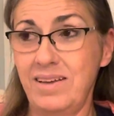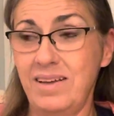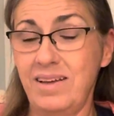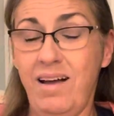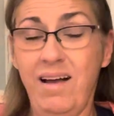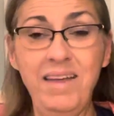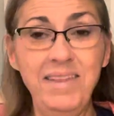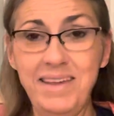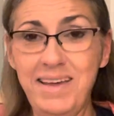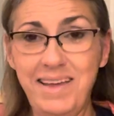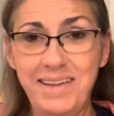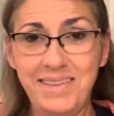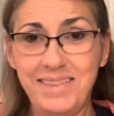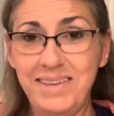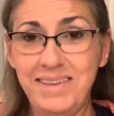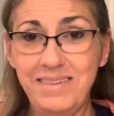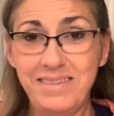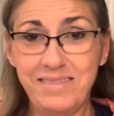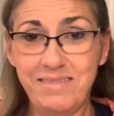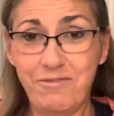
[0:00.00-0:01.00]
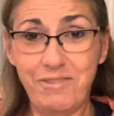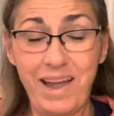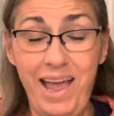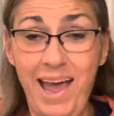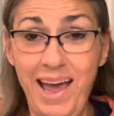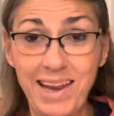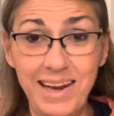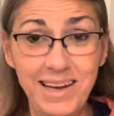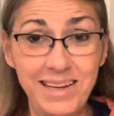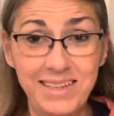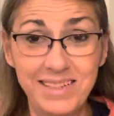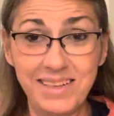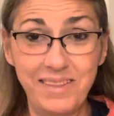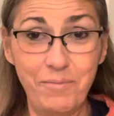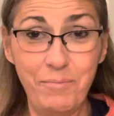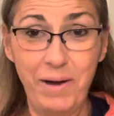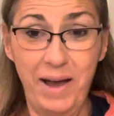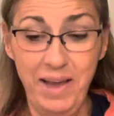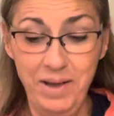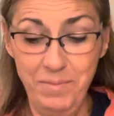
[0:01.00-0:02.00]
all that added to the
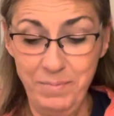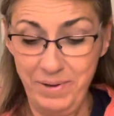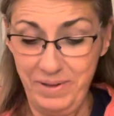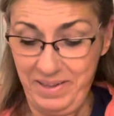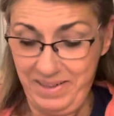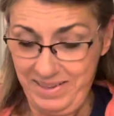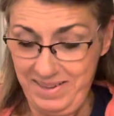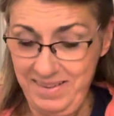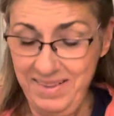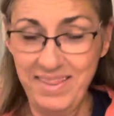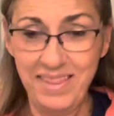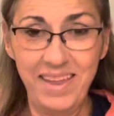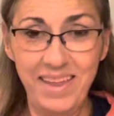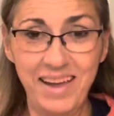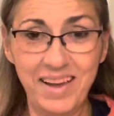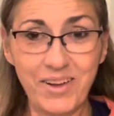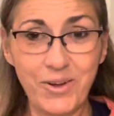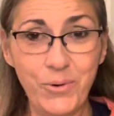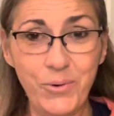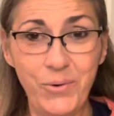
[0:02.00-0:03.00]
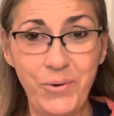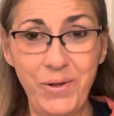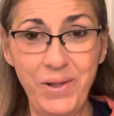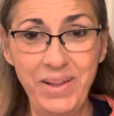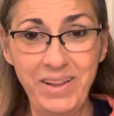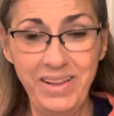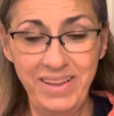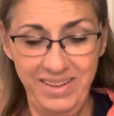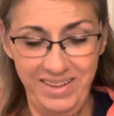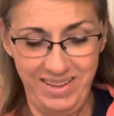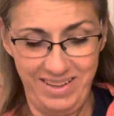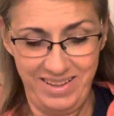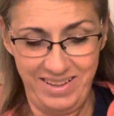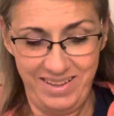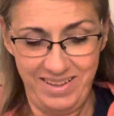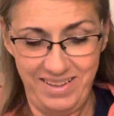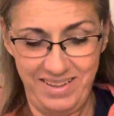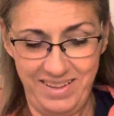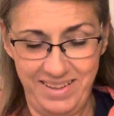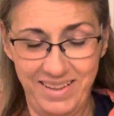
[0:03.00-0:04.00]
Bible. Isn't that cool?
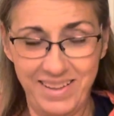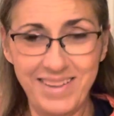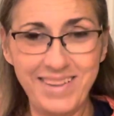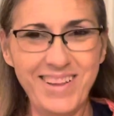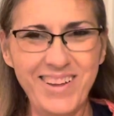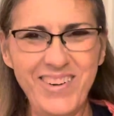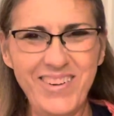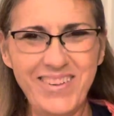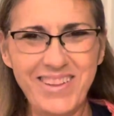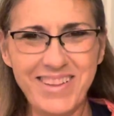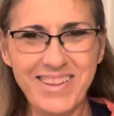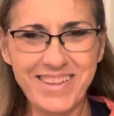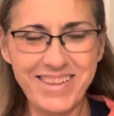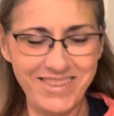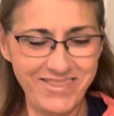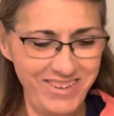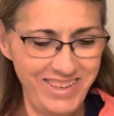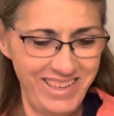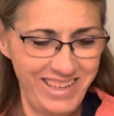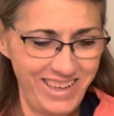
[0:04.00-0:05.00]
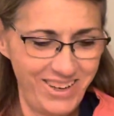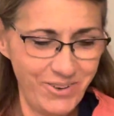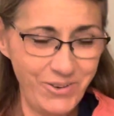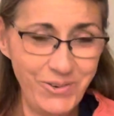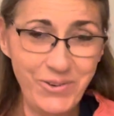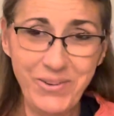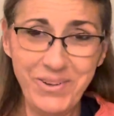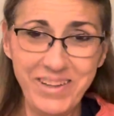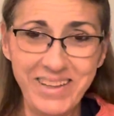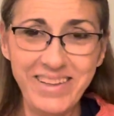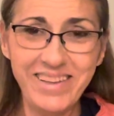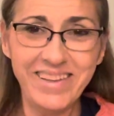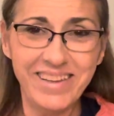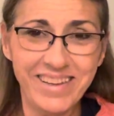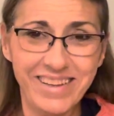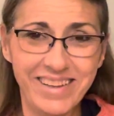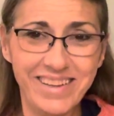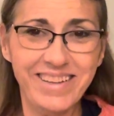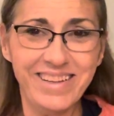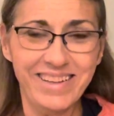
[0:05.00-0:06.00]
So it's really cool.
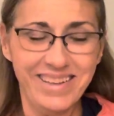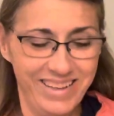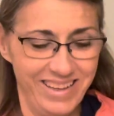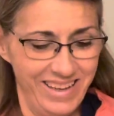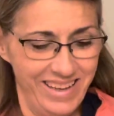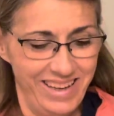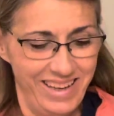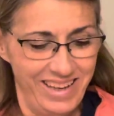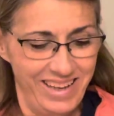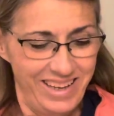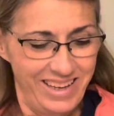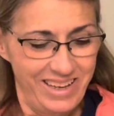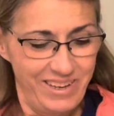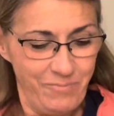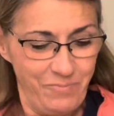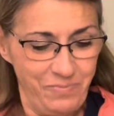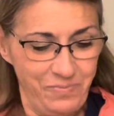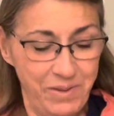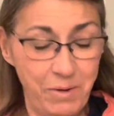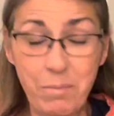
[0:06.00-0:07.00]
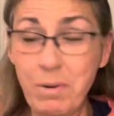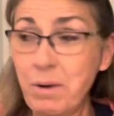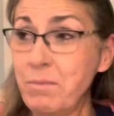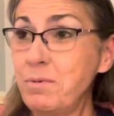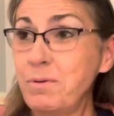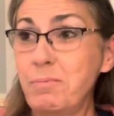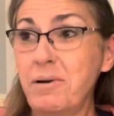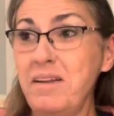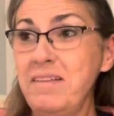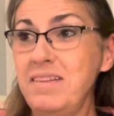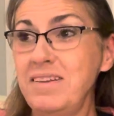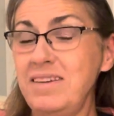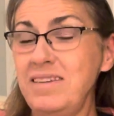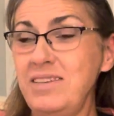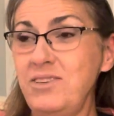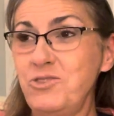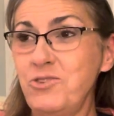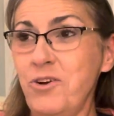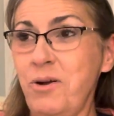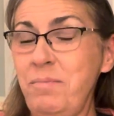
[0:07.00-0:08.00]
I remember President
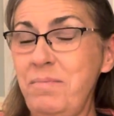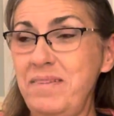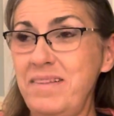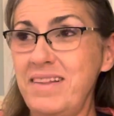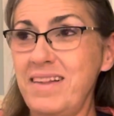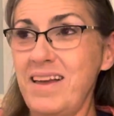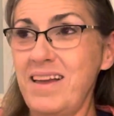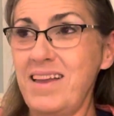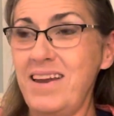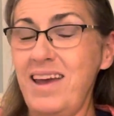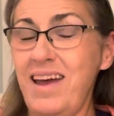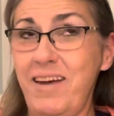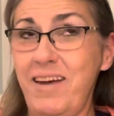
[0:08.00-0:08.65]
Trump said,